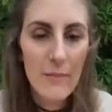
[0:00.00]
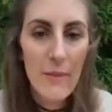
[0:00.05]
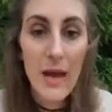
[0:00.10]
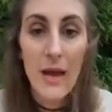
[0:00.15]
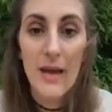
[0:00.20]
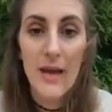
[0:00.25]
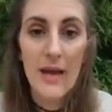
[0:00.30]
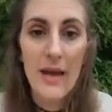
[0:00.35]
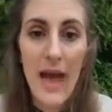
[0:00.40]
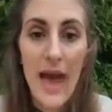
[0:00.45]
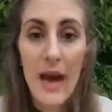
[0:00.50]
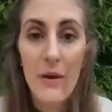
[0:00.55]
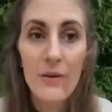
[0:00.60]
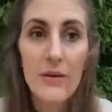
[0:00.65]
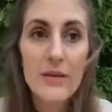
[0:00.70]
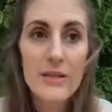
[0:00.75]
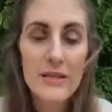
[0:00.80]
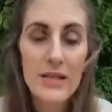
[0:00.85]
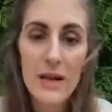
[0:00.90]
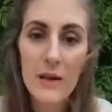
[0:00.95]
my
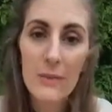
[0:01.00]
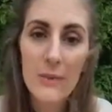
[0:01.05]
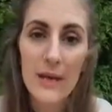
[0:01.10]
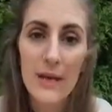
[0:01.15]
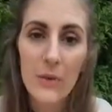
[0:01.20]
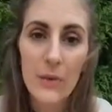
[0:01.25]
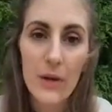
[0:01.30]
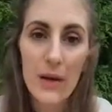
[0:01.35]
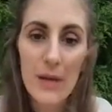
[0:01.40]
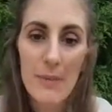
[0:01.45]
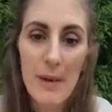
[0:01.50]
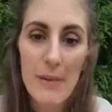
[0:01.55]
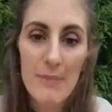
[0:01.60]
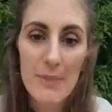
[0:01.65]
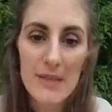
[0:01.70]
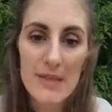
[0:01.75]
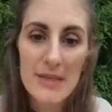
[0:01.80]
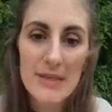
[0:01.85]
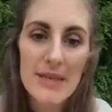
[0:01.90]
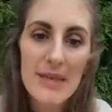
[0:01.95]
hours that I'm going to work in my
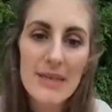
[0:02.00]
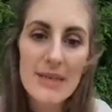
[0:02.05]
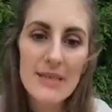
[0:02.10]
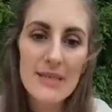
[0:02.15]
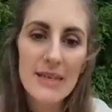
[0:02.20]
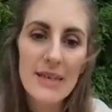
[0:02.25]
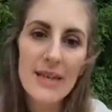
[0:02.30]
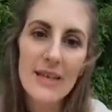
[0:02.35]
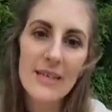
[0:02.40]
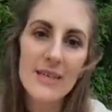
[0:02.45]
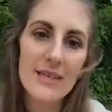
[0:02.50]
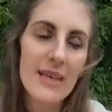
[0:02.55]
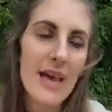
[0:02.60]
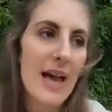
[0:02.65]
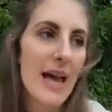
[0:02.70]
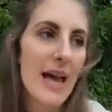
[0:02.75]
business. It